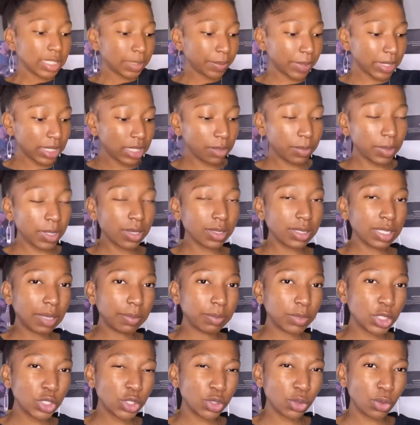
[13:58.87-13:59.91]
especially because
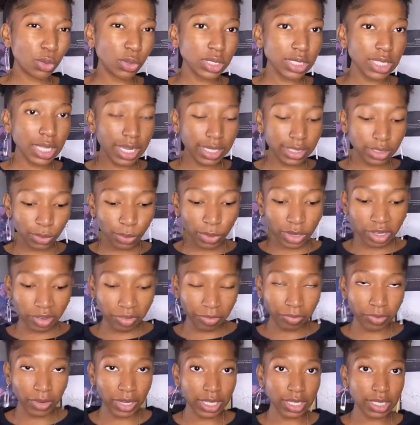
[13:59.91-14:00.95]
I'm short. I don't want a
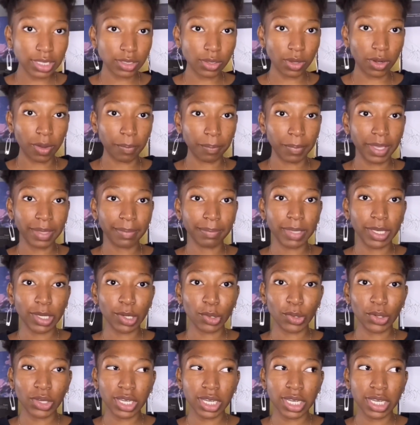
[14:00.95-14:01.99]
flare that's going to make me
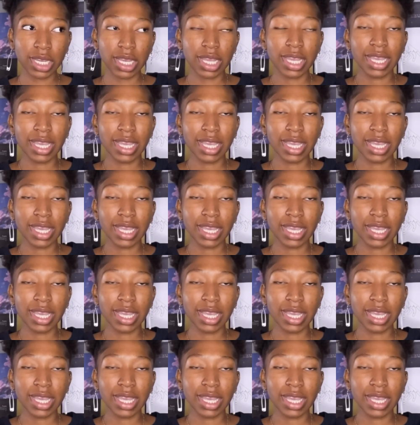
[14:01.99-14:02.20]
look